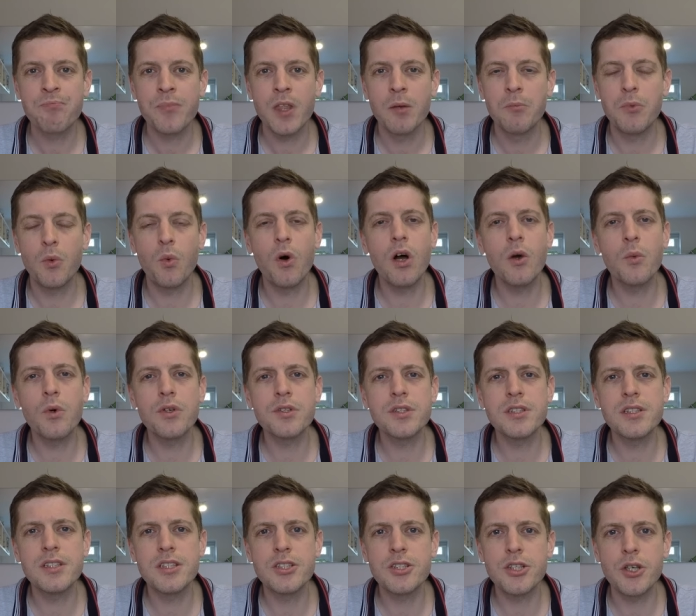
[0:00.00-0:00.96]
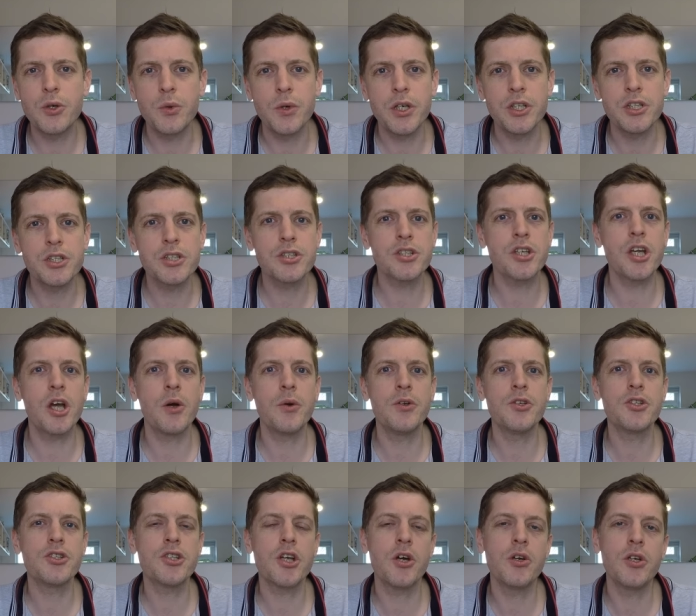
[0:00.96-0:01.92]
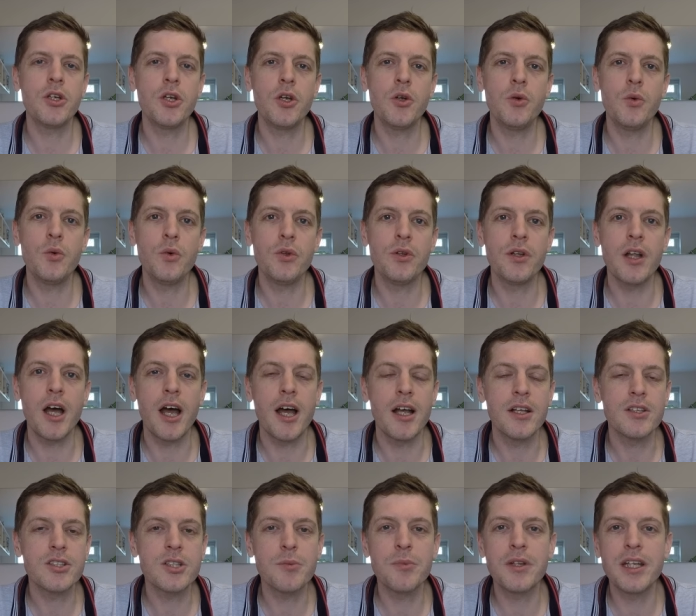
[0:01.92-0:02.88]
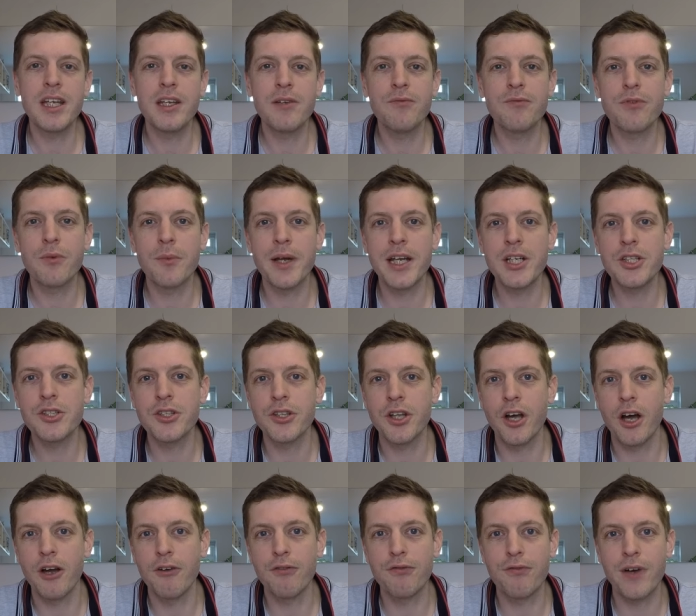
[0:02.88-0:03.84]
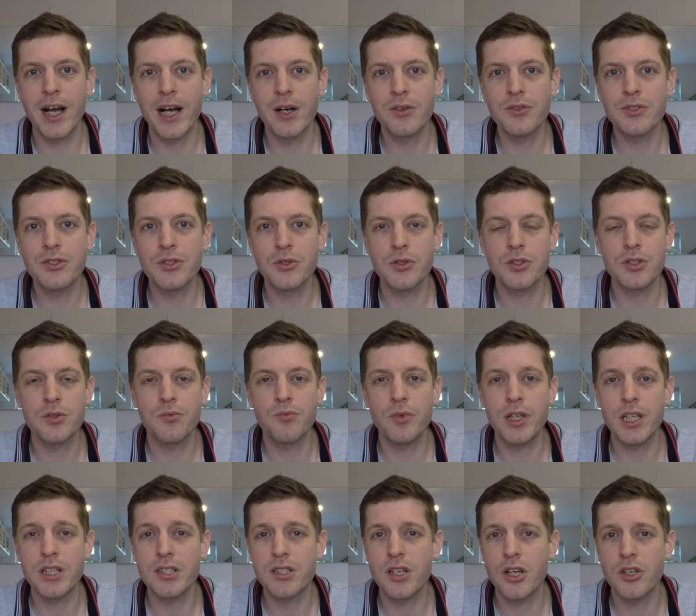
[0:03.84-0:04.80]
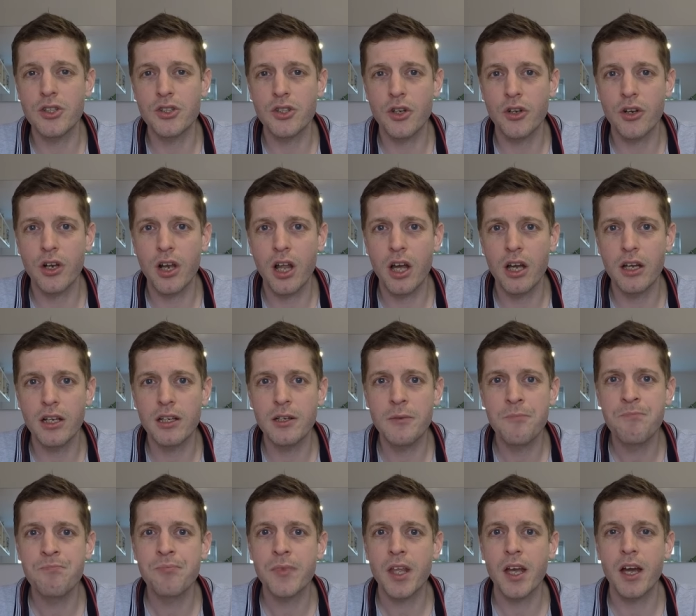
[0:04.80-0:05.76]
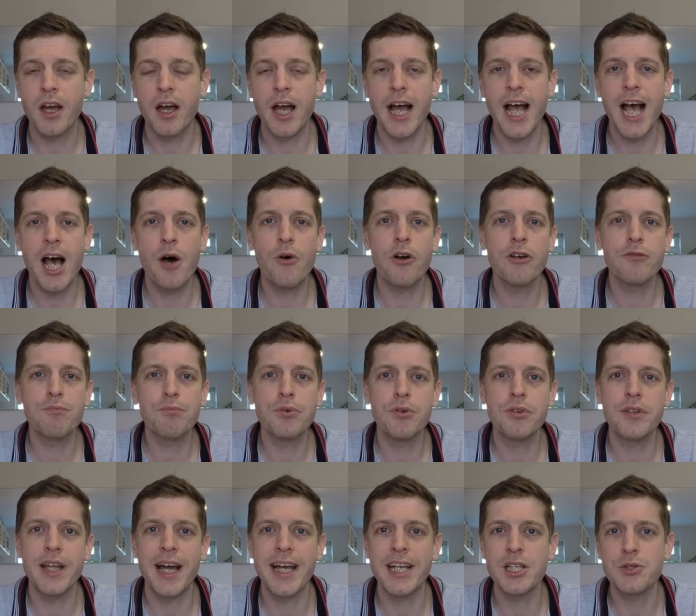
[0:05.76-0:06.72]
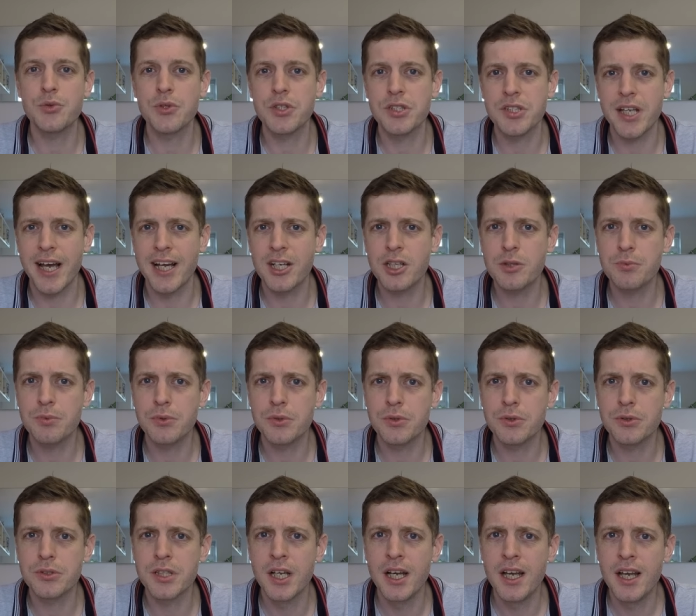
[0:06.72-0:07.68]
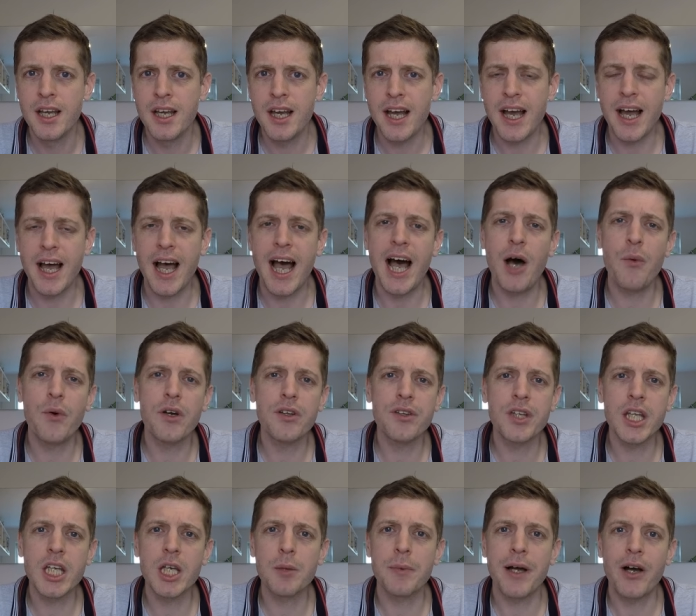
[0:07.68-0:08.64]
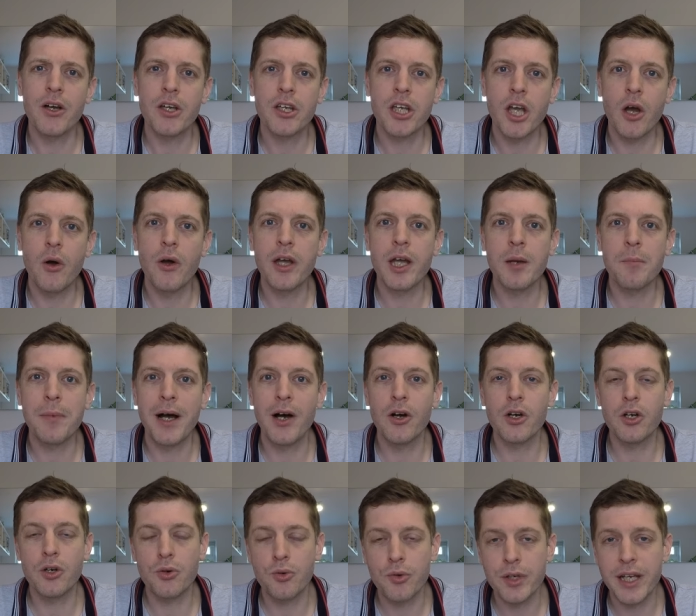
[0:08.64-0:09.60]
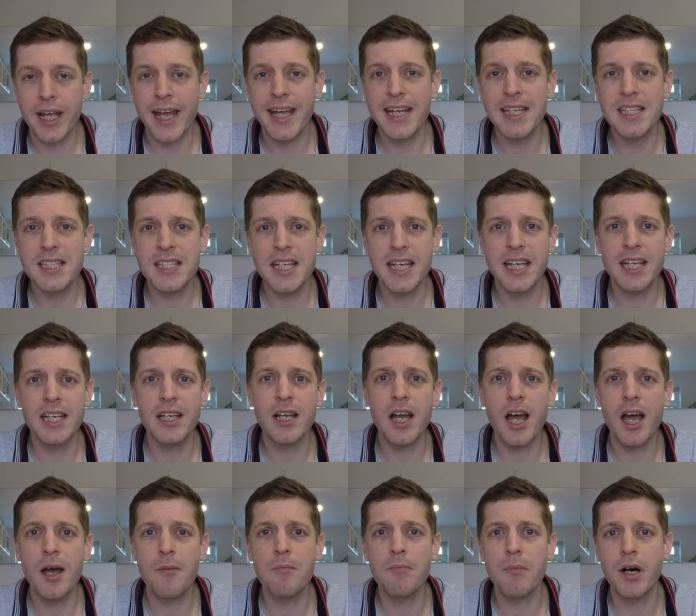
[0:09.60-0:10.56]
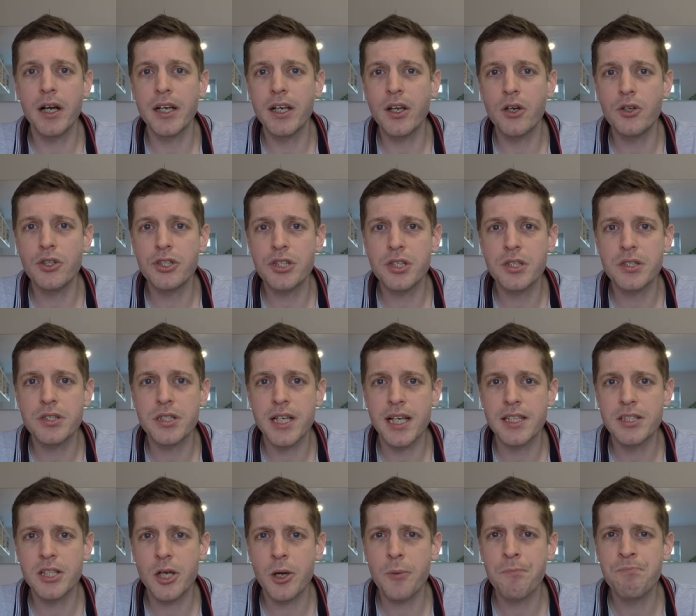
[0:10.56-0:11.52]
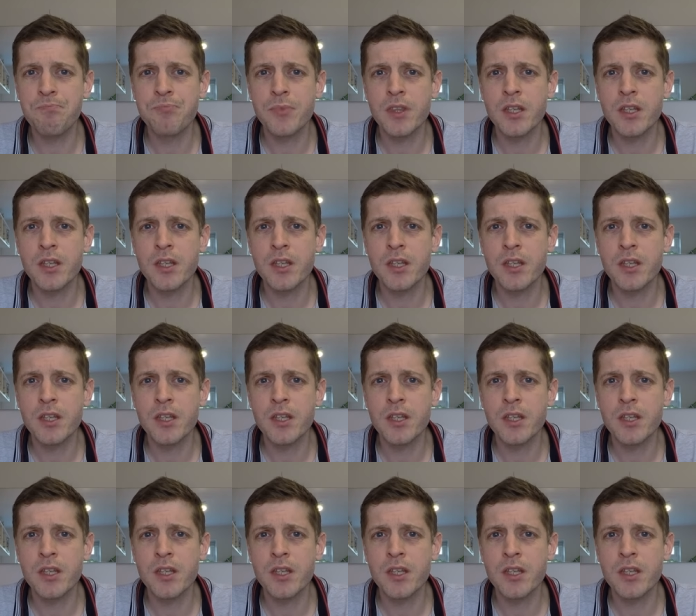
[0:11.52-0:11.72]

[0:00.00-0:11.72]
But what I wanted to do is just go and show you uh, some of the information that I found doing some research online, uh, how I've put that into a dashboard, how I think about going about creating um, my Notion setup,